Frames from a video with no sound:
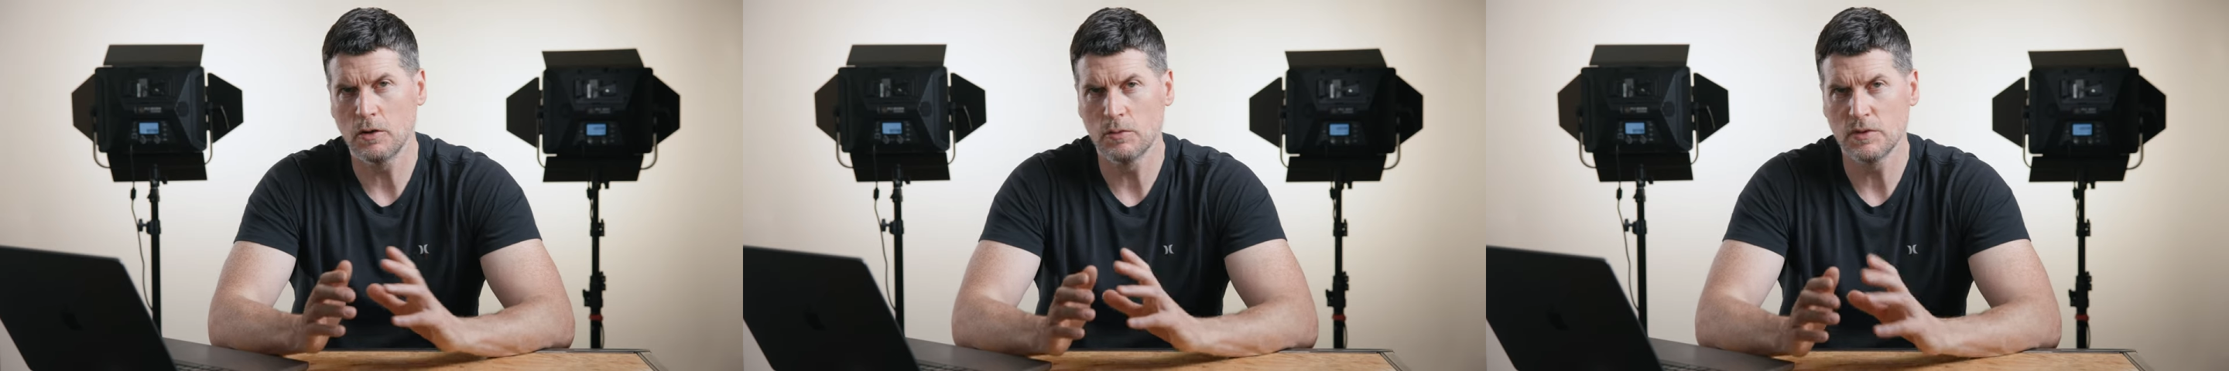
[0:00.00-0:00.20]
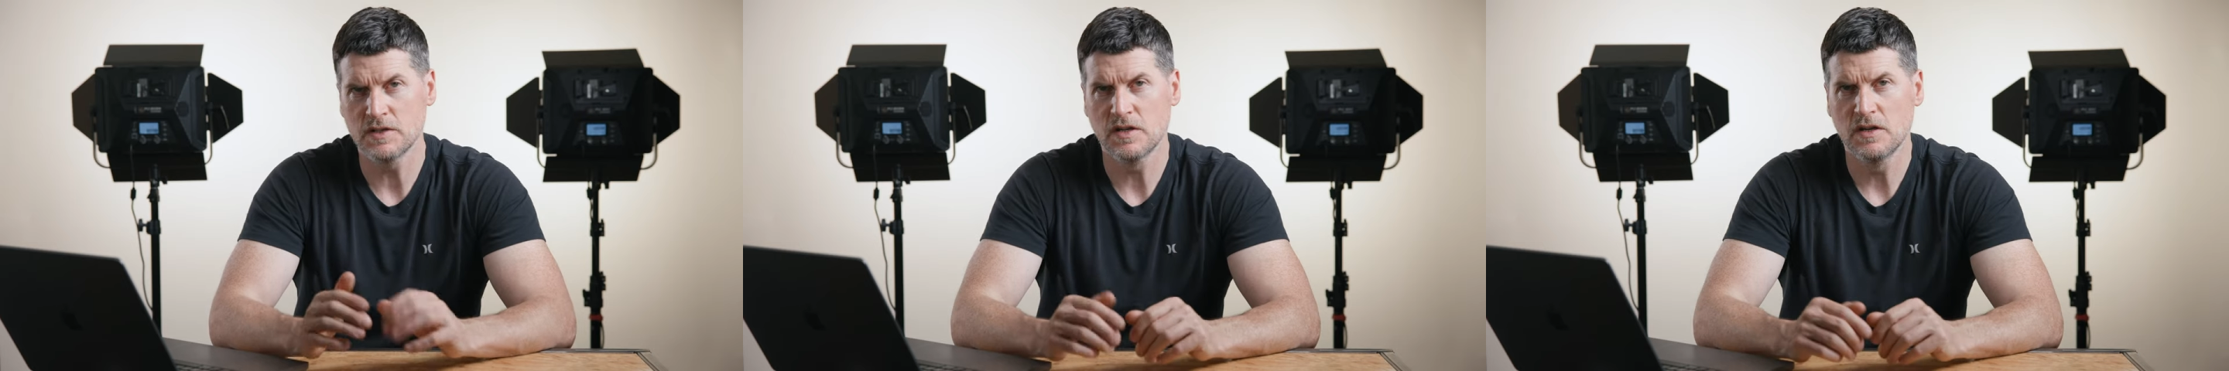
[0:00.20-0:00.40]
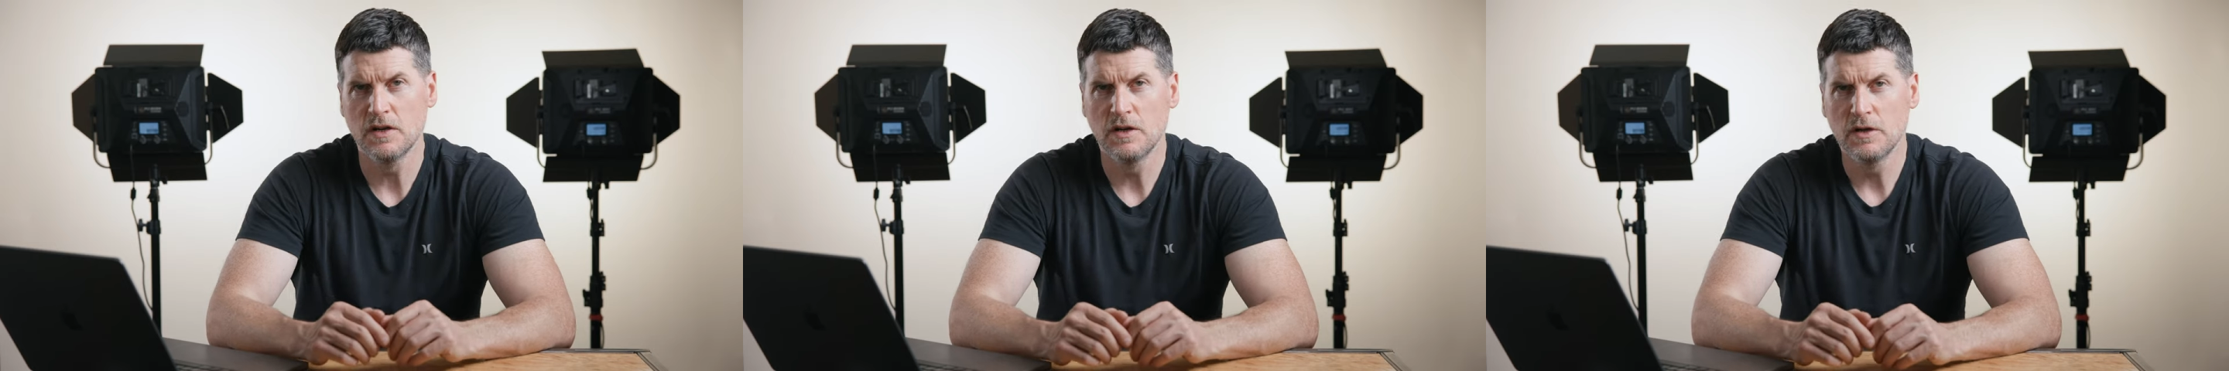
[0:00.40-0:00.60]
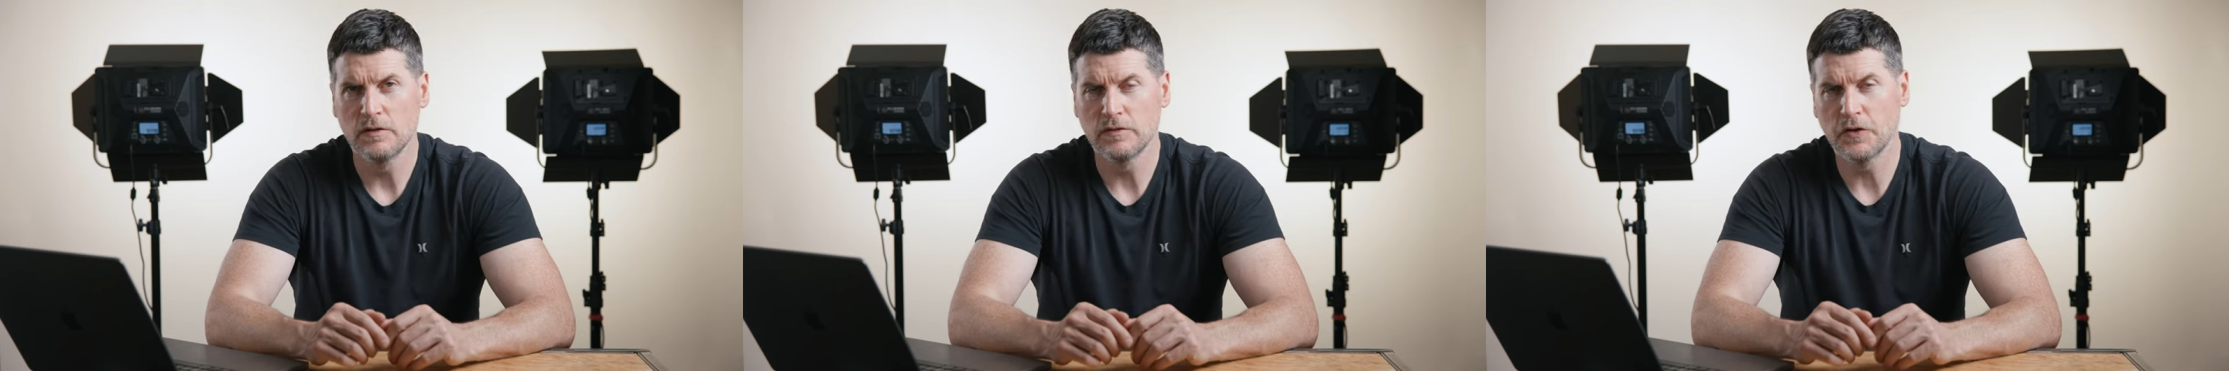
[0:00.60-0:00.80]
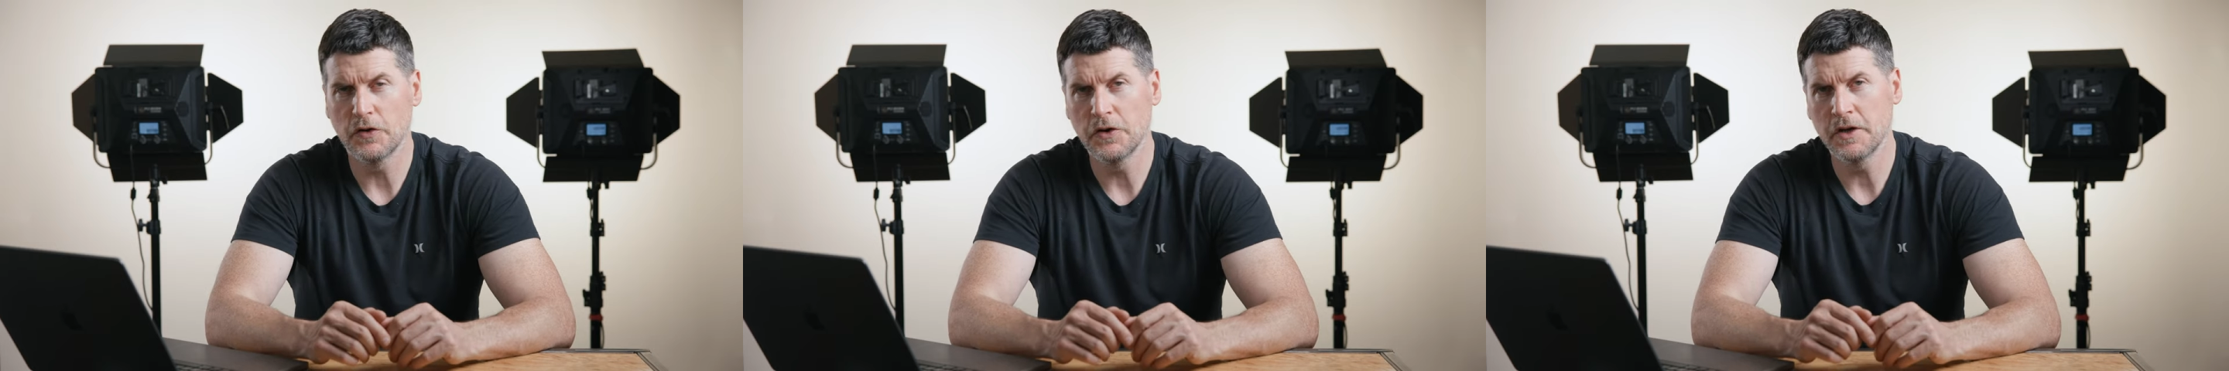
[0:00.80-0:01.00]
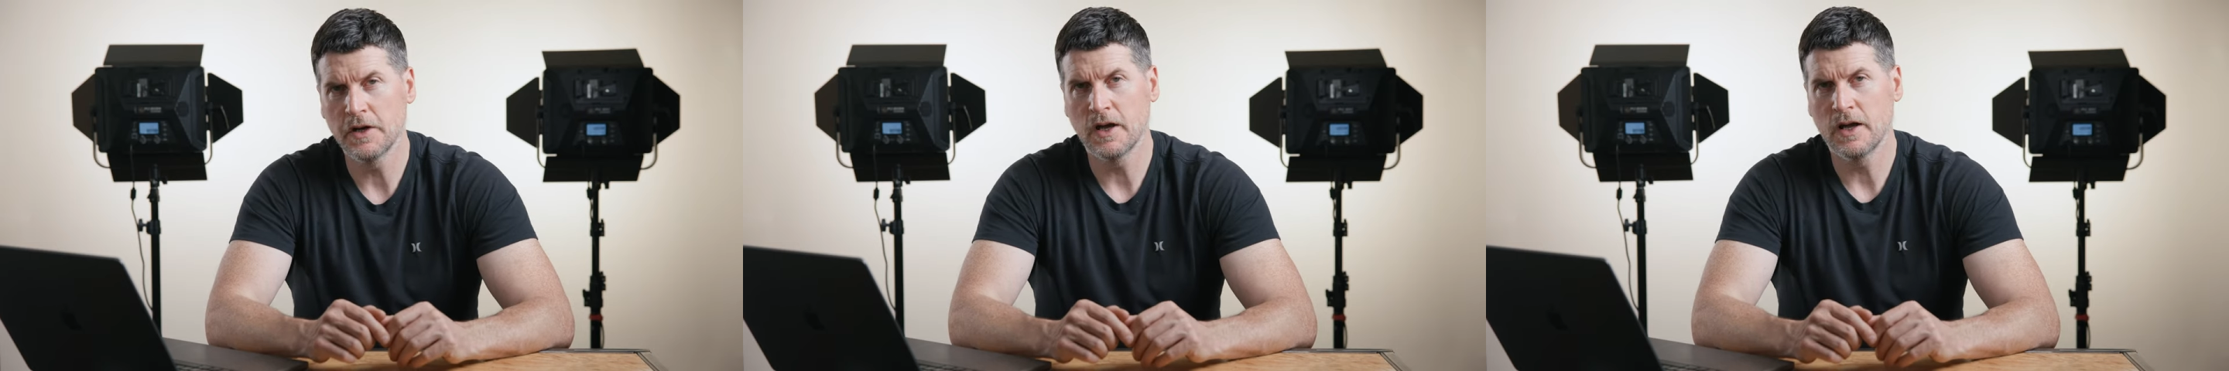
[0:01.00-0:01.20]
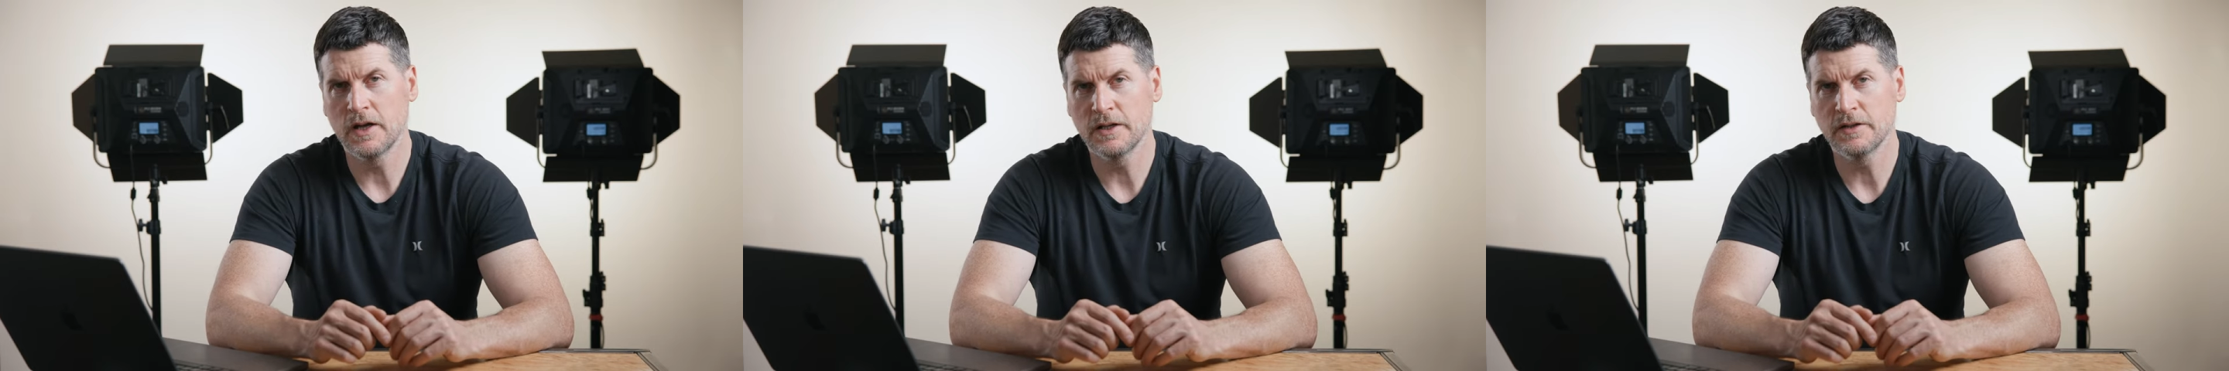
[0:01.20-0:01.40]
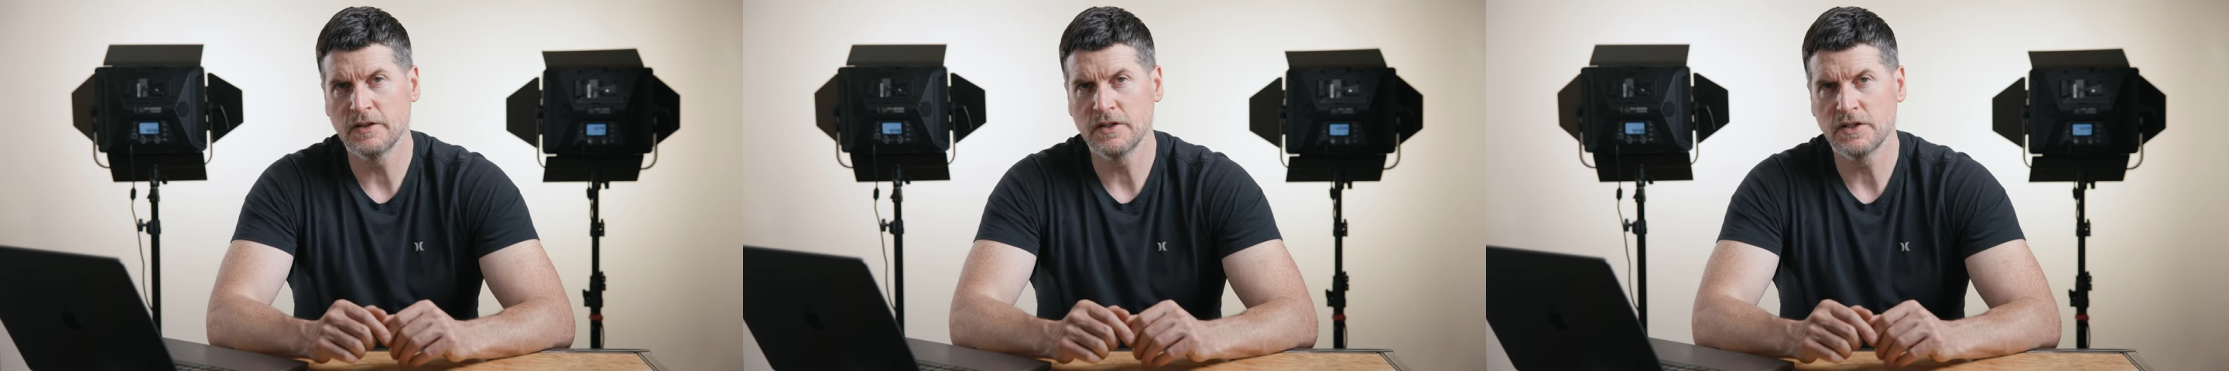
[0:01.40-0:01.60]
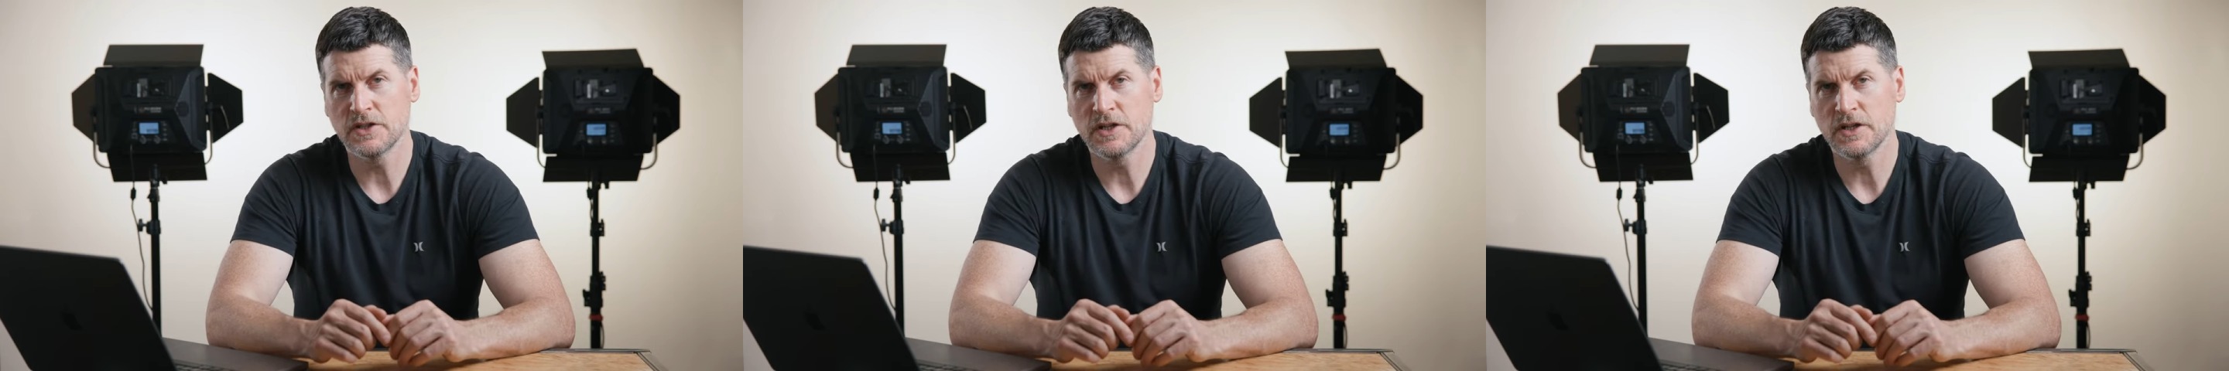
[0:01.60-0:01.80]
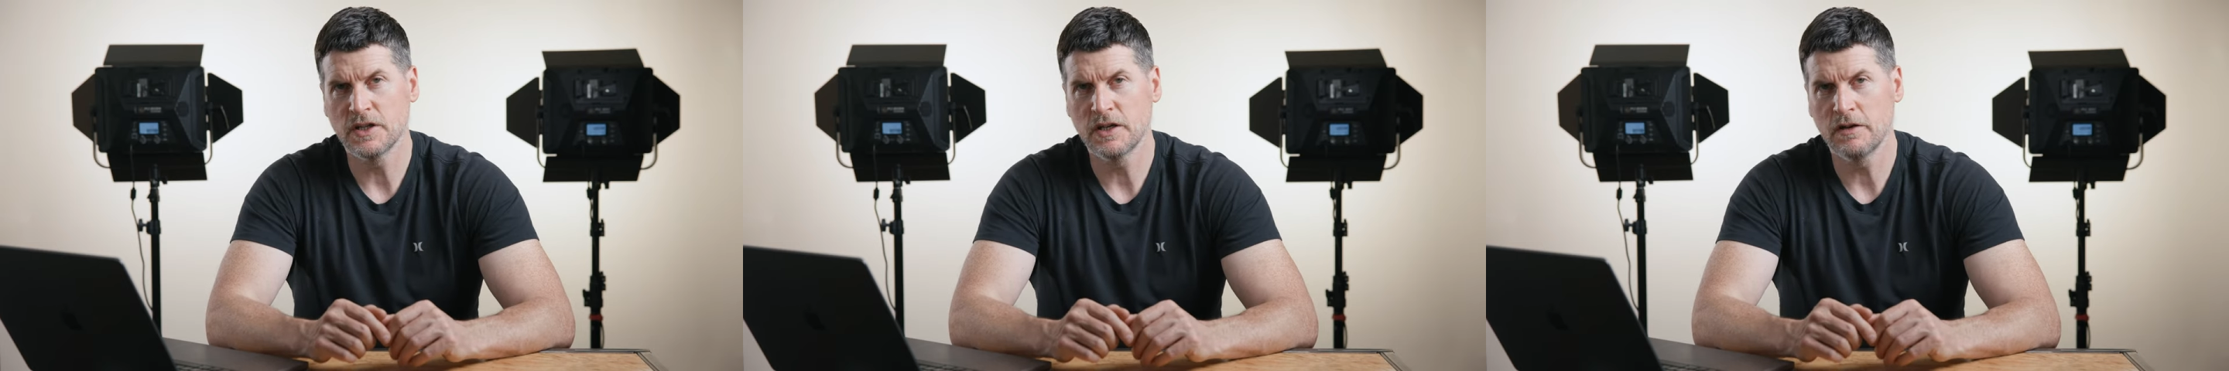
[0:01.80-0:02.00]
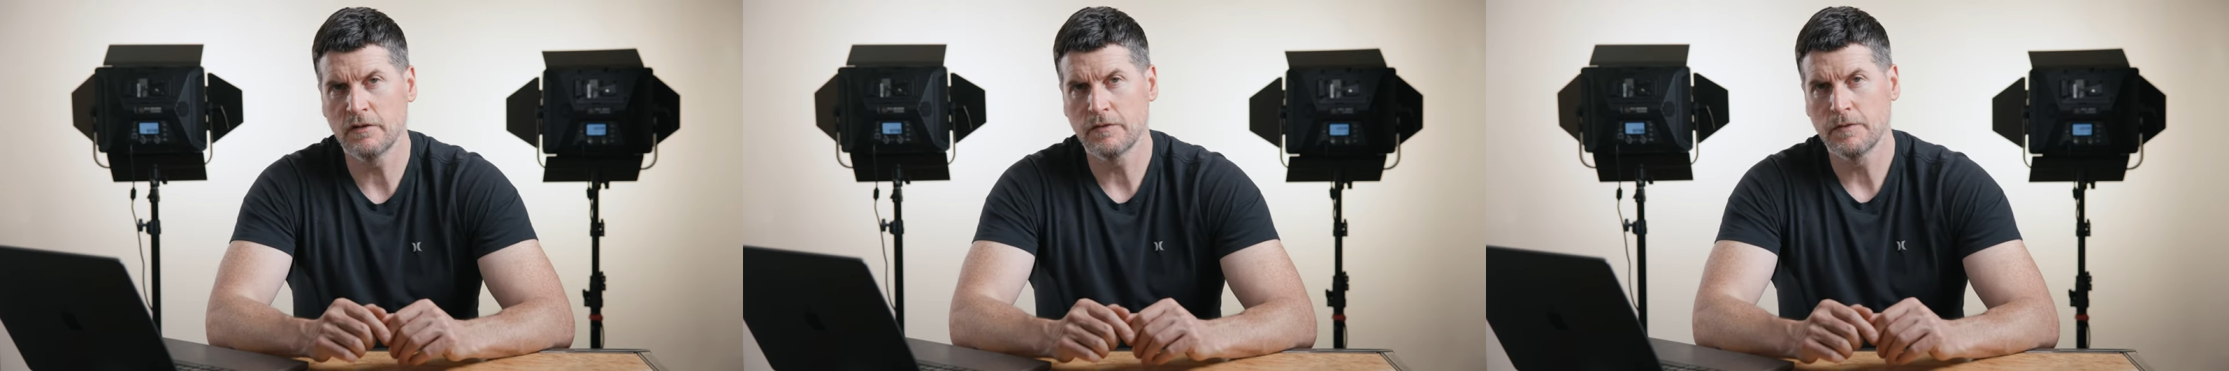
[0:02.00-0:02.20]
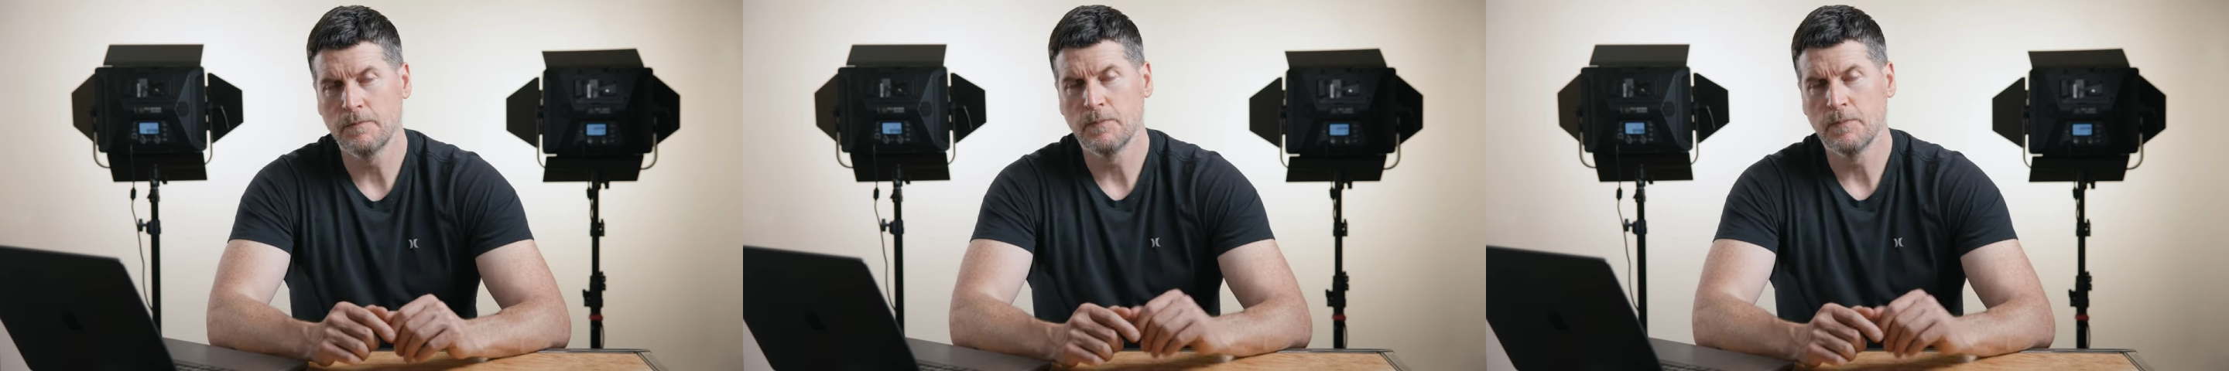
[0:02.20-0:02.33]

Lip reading: always very handy to have.